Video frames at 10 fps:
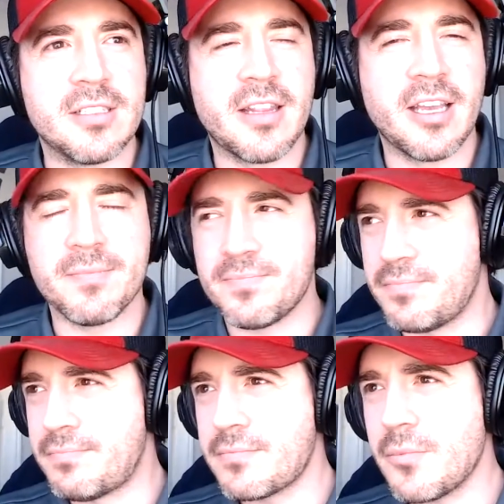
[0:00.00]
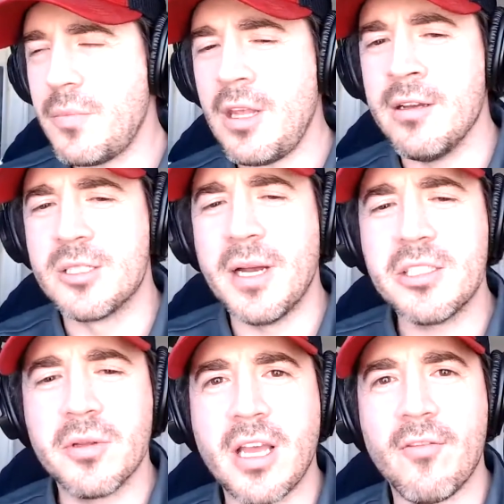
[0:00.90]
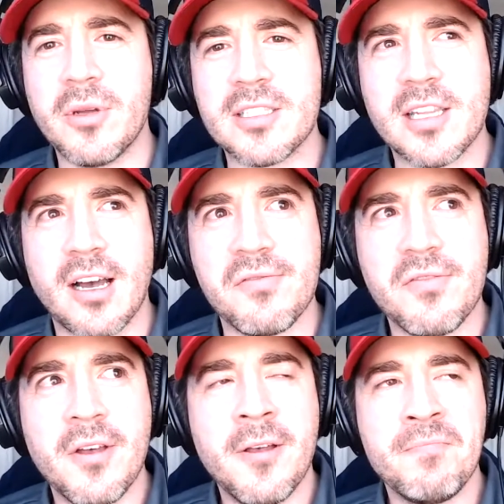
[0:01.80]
I think, especially with government stuff,